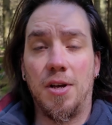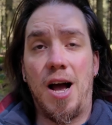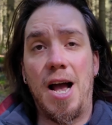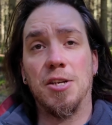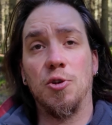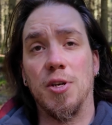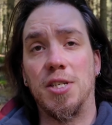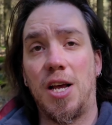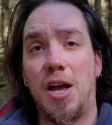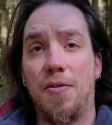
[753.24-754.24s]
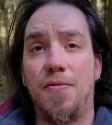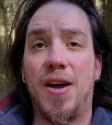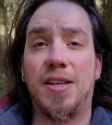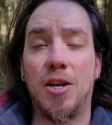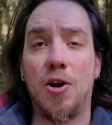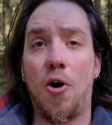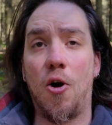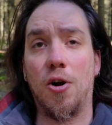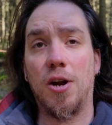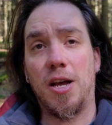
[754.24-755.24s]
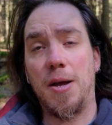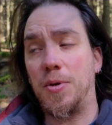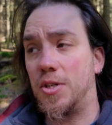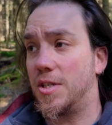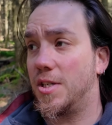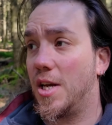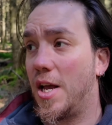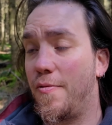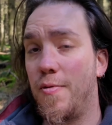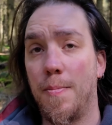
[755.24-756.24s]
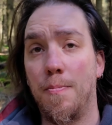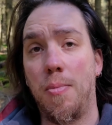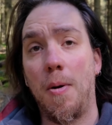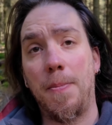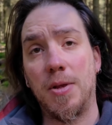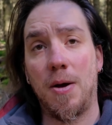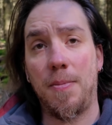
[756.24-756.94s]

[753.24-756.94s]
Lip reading: the ISO is affecting our images. If we bump it